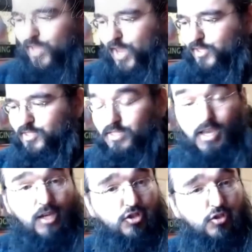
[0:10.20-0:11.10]
and
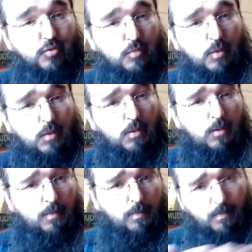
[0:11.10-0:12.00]
sage.
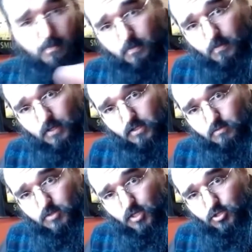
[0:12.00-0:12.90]
Got some
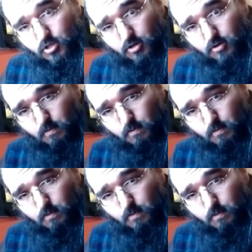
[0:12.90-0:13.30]
sage here.